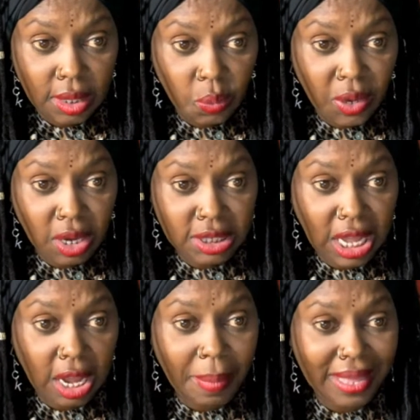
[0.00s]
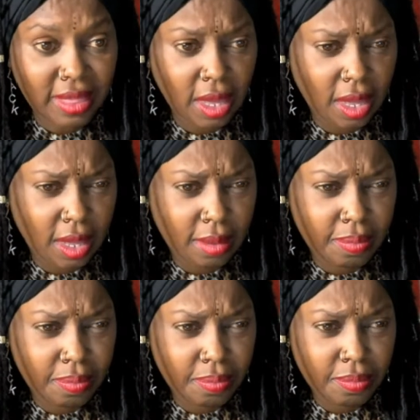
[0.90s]
We're going to talk about the
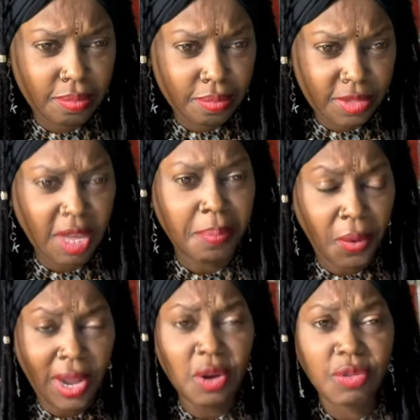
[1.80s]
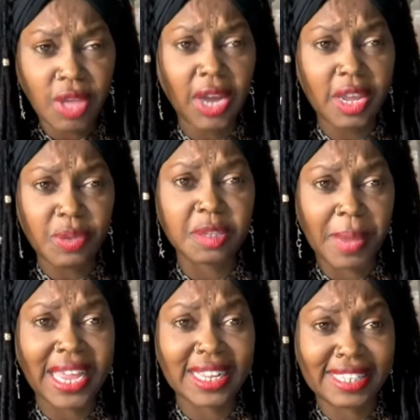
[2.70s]
The boy who thought he was
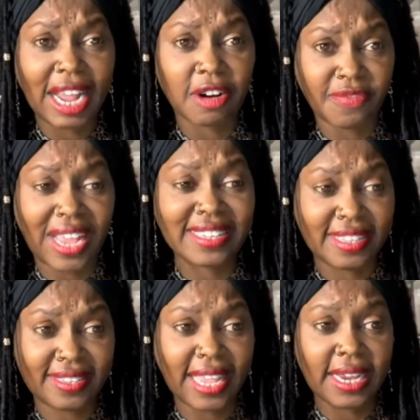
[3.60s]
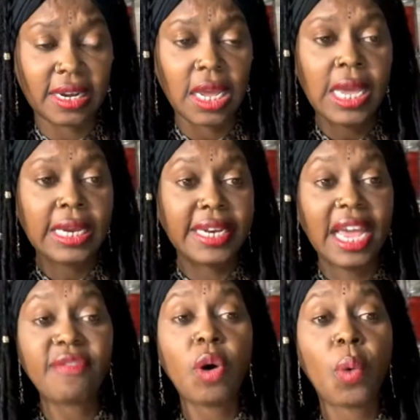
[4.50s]
making a sacrifice to Satan.
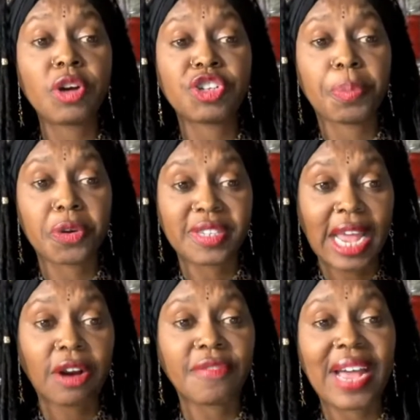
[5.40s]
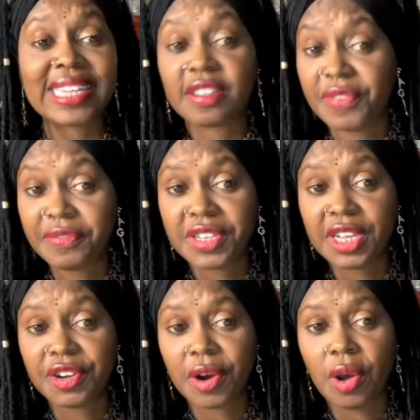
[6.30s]
Devil worshiper sacrificed a
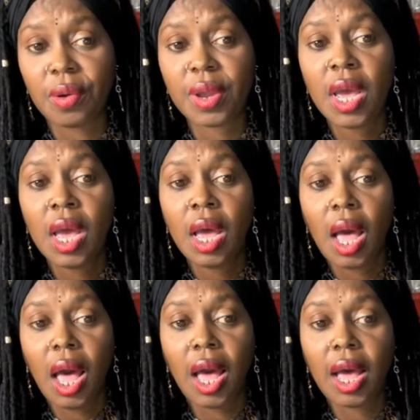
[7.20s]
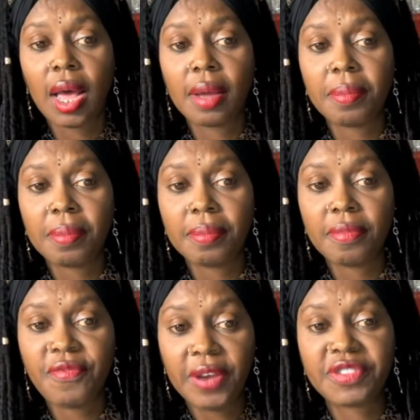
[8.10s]
15-year-old
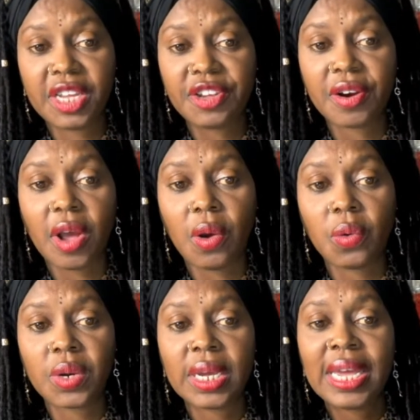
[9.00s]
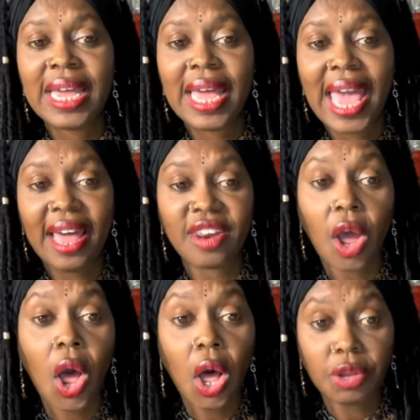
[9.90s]
15-year-old at an
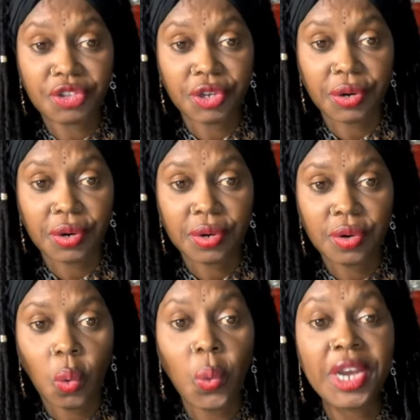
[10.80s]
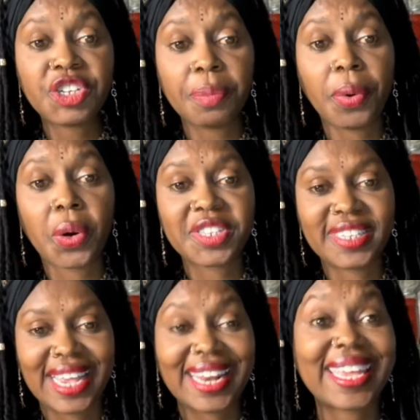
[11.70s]
altar. Ouija board
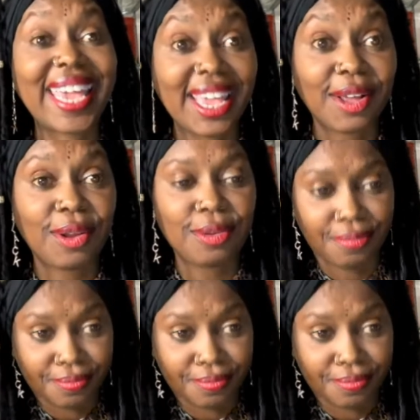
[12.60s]
said kill.